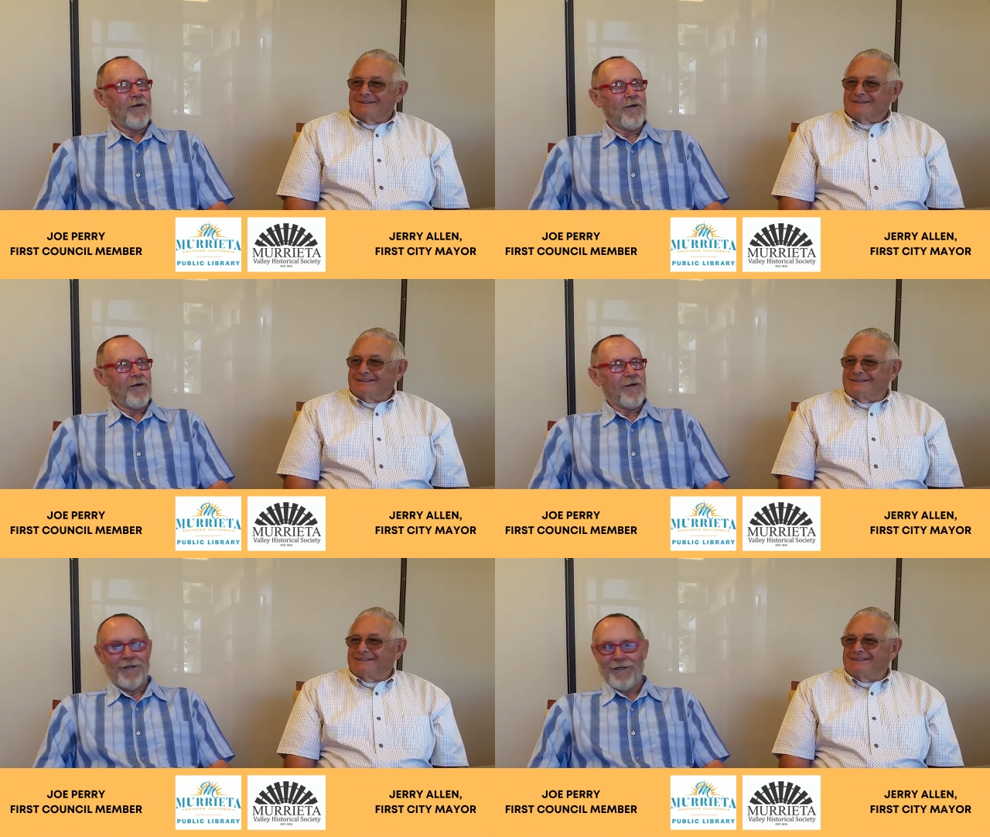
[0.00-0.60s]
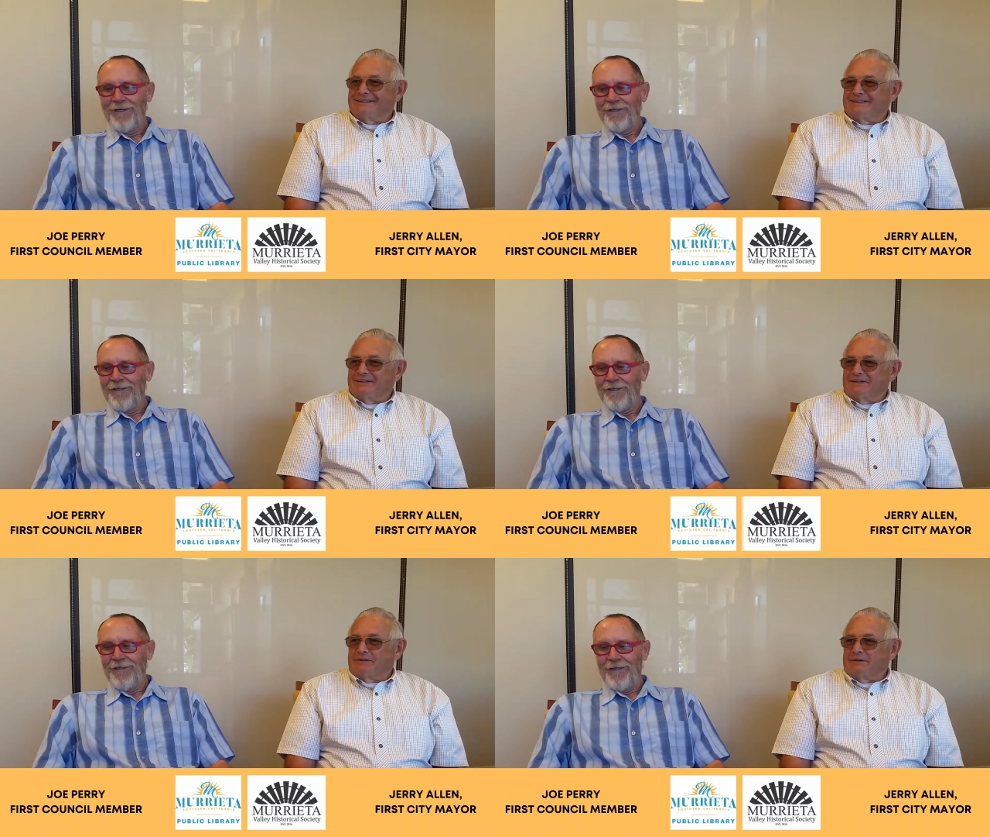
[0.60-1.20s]
Speaker 1: and then
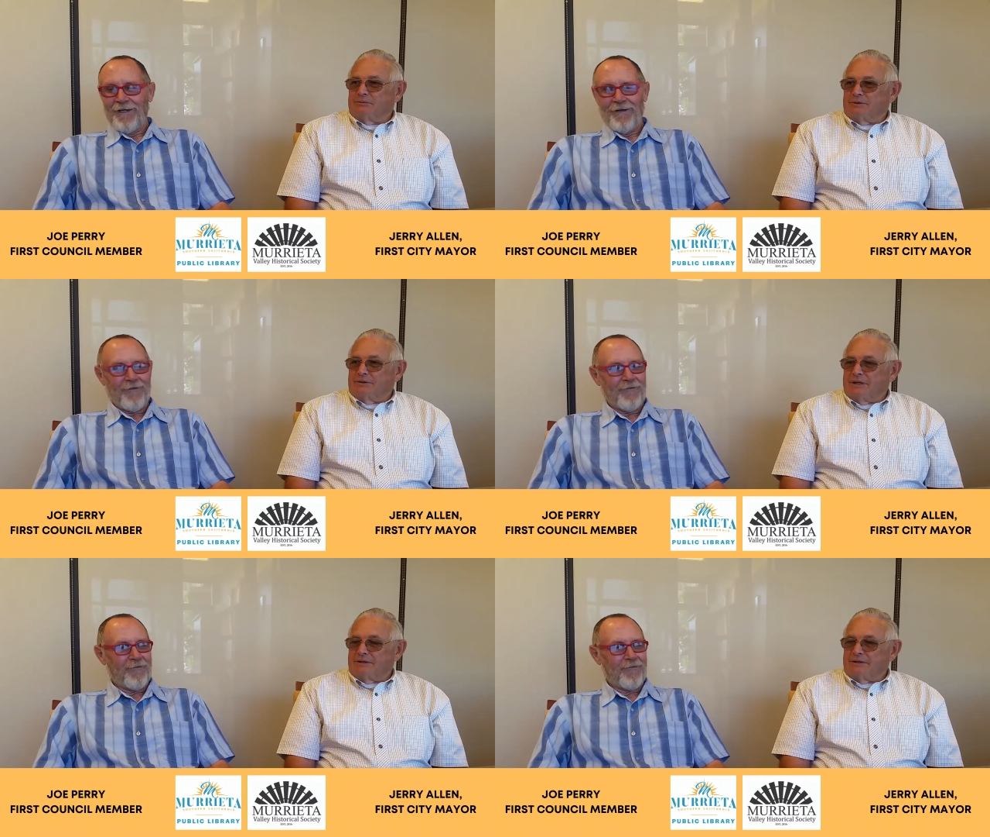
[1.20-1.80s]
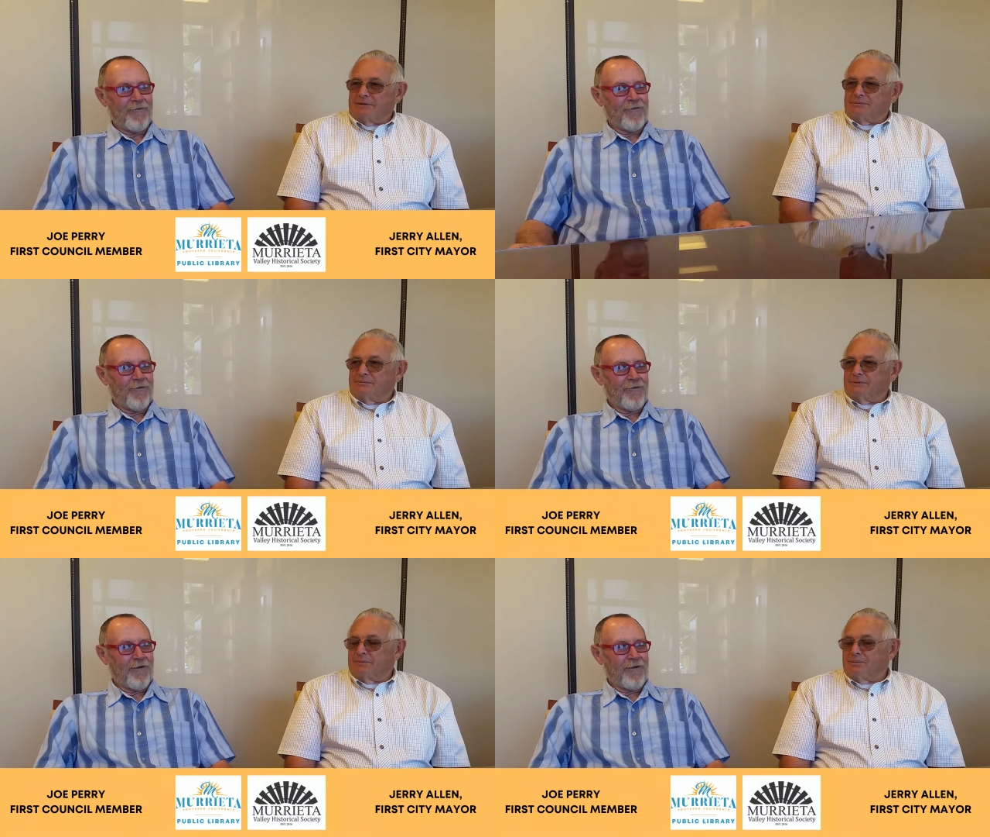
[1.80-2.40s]
uh, then we ended up
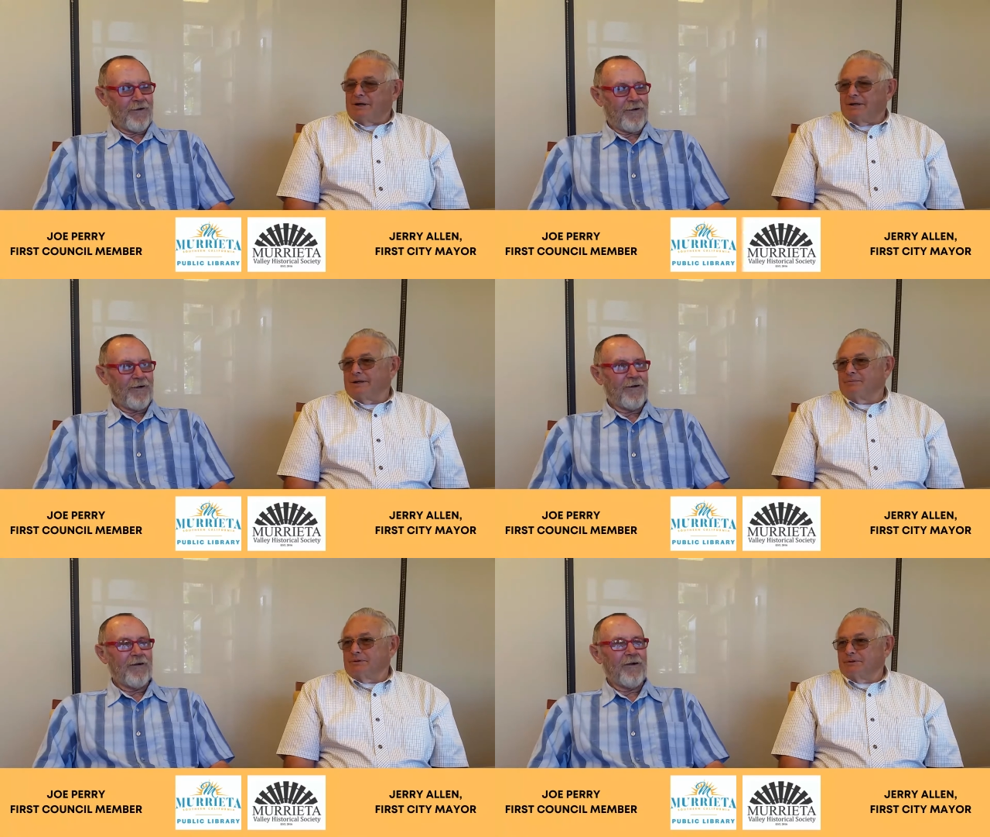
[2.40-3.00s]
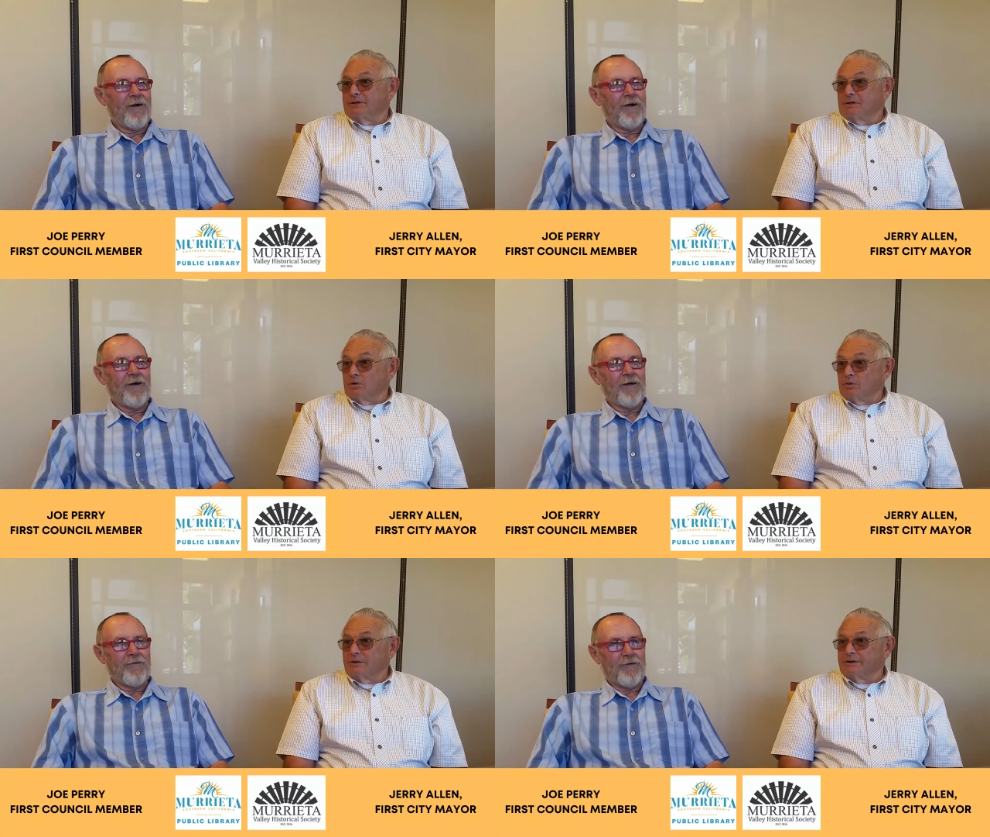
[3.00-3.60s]
uh, buying that building on
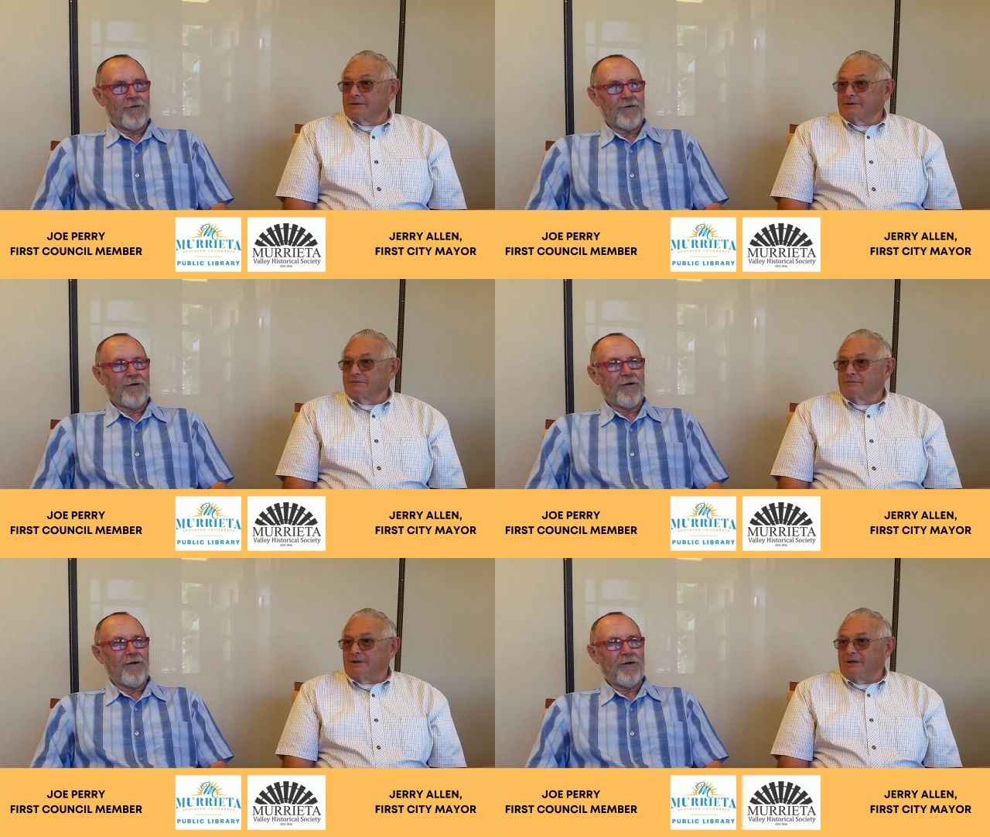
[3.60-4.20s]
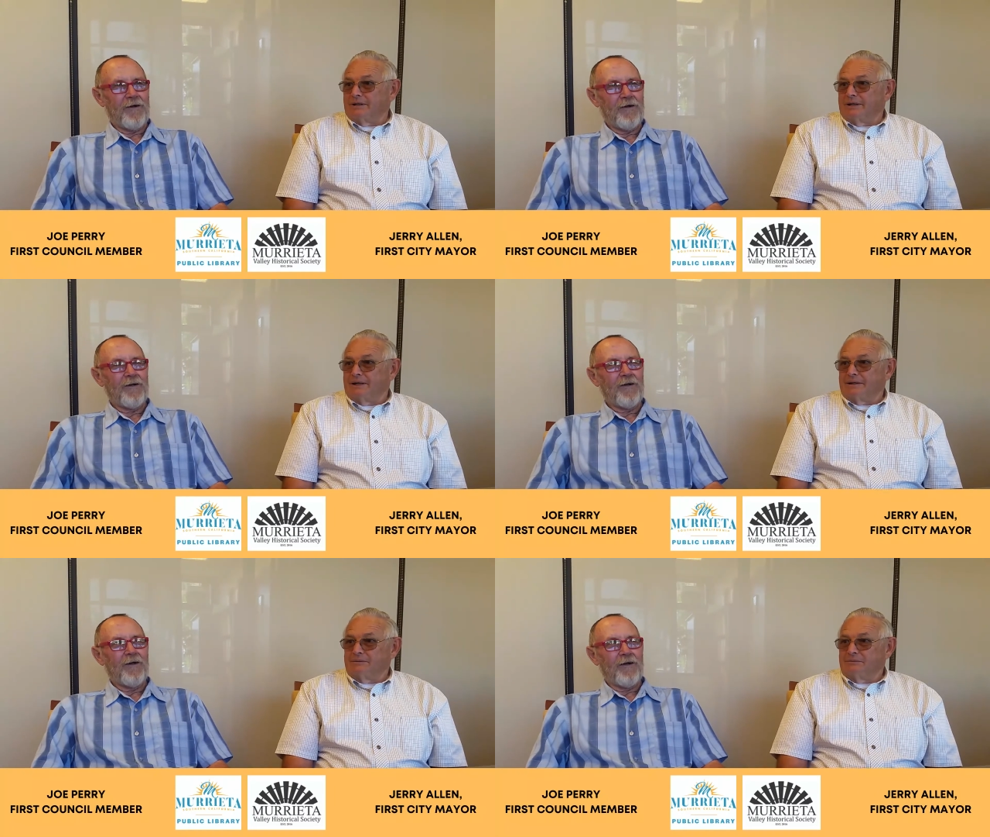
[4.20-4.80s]
Corning and finally
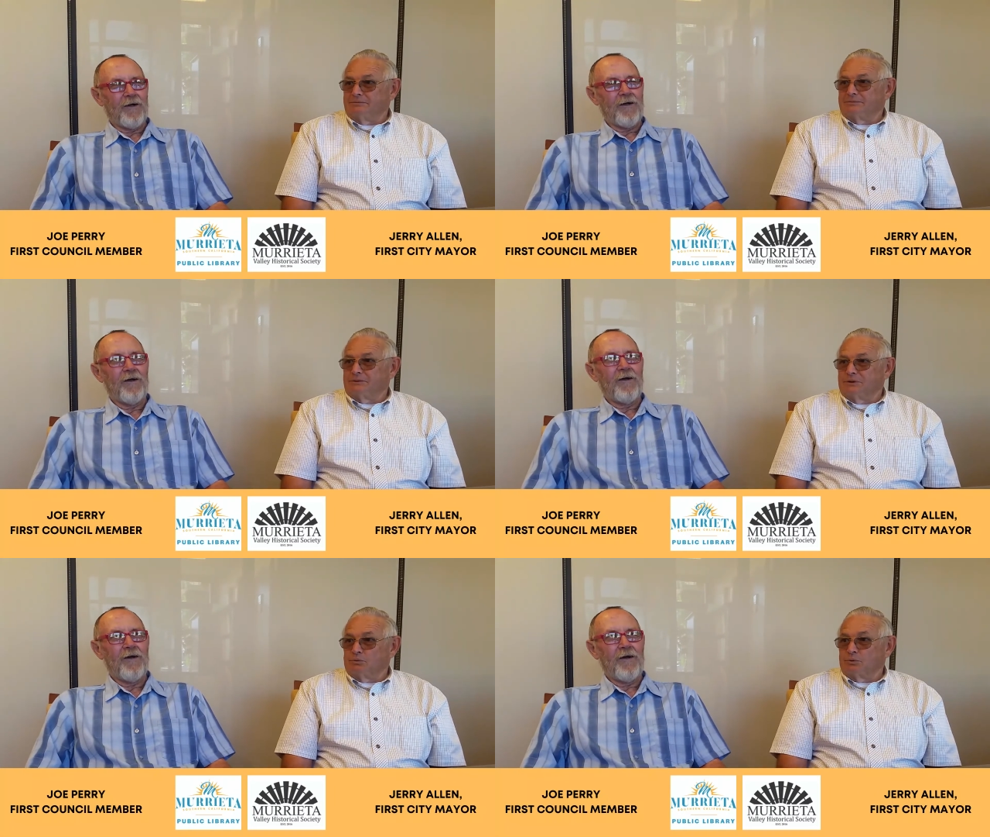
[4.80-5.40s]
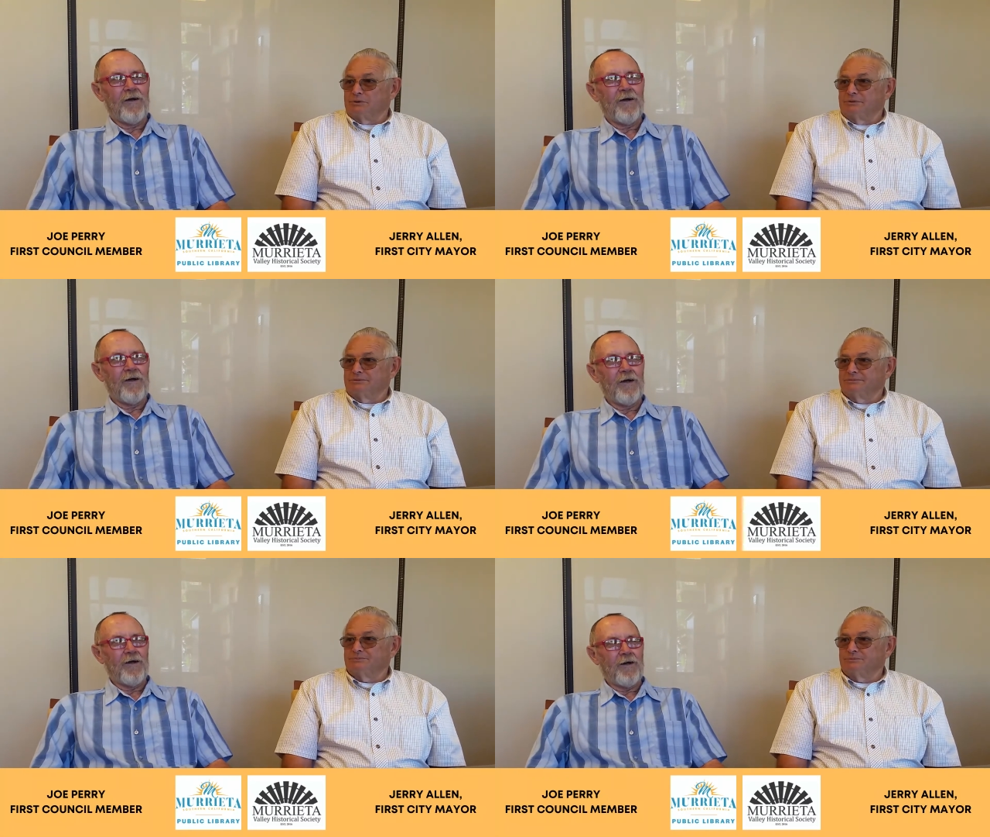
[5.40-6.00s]
had you know, a real